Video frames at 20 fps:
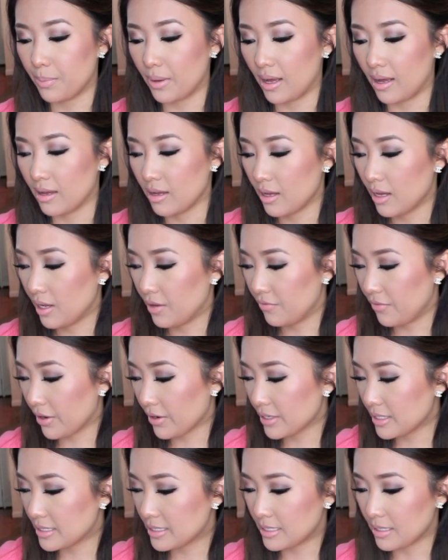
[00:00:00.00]
but
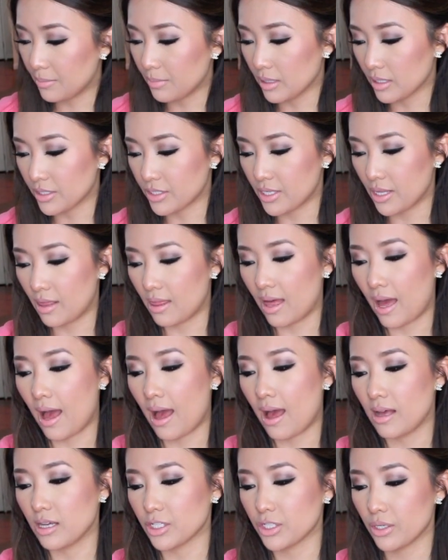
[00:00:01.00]
very similar to
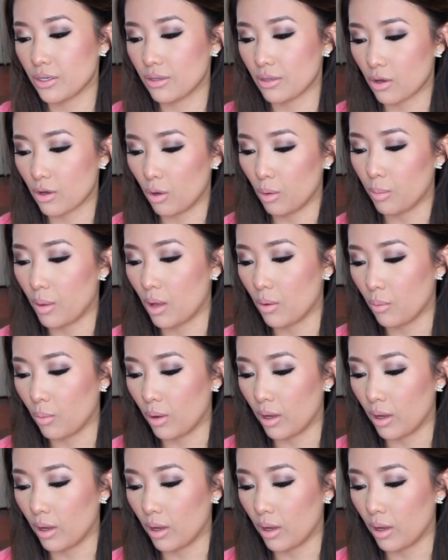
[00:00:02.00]
that. I'll show you the Cobalt